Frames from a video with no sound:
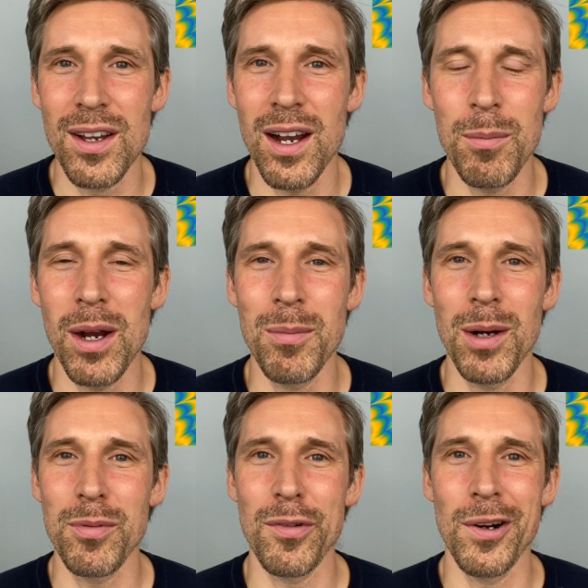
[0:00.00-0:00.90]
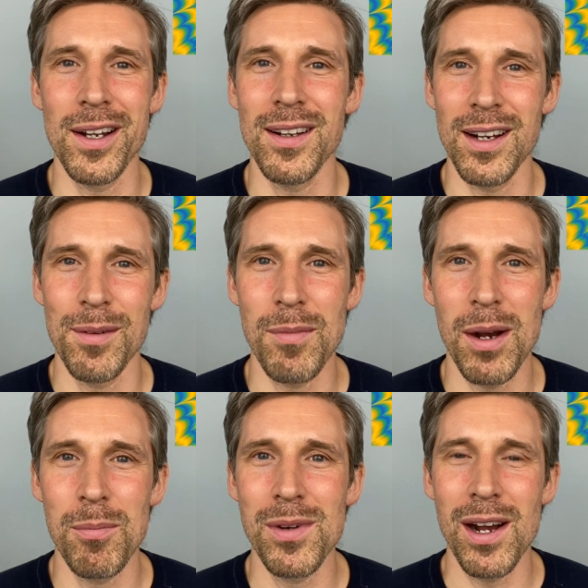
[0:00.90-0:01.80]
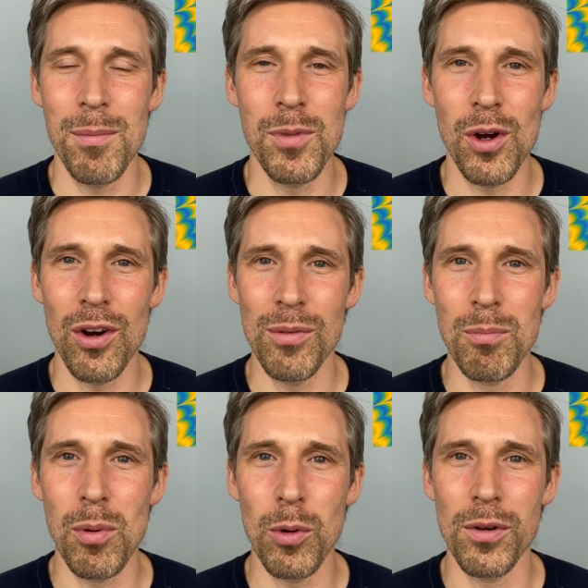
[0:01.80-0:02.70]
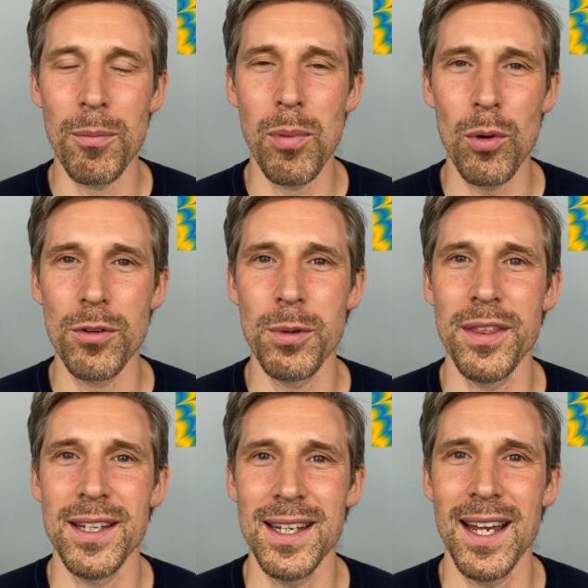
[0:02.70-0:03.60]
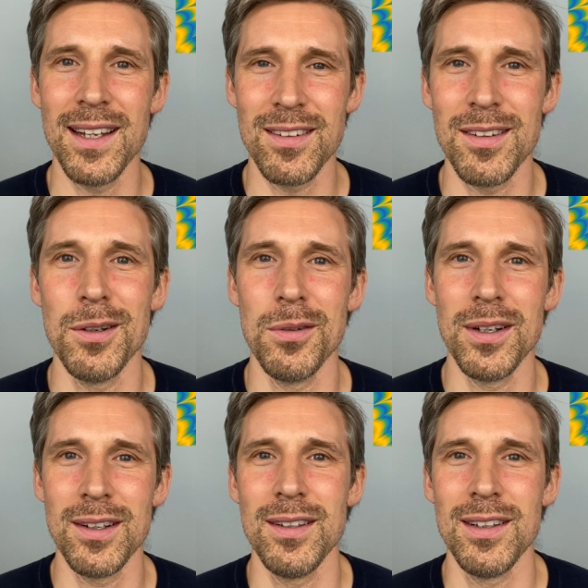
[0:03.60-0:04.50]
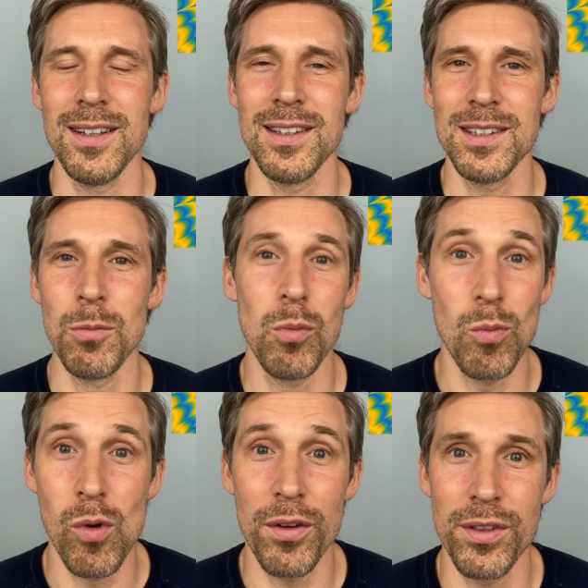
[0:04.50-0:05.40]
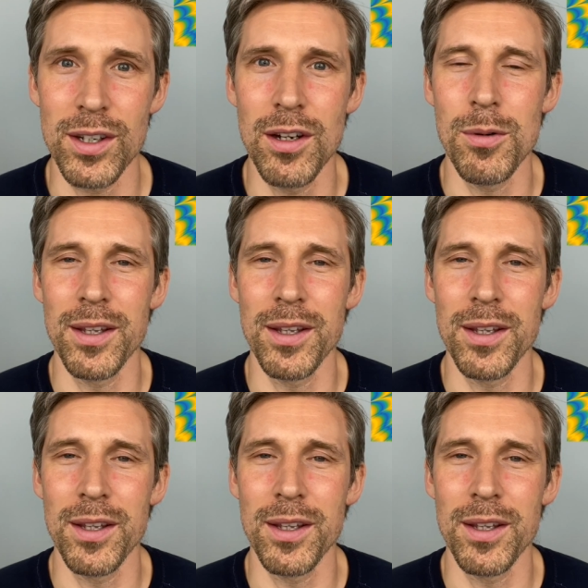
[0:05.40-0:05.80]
I'm up for it. I'm not bored with it yet. So worth a go, I